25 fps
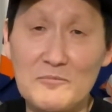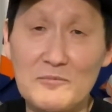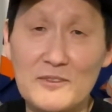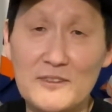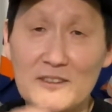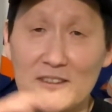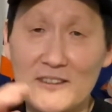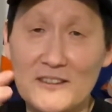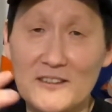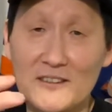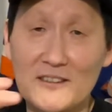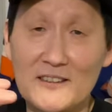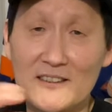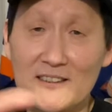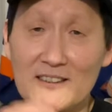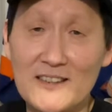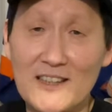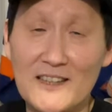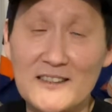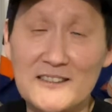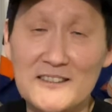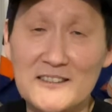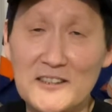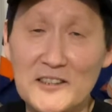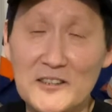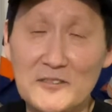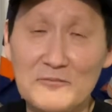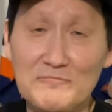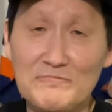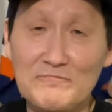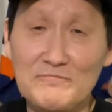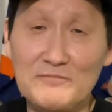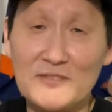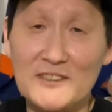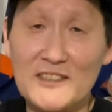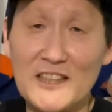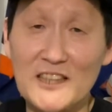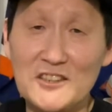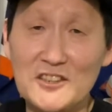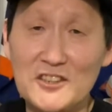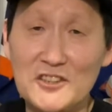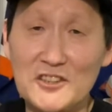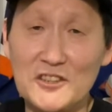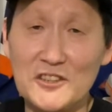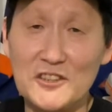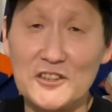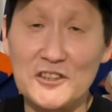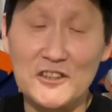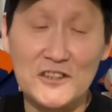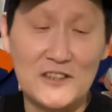You know, it's got some
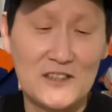texture.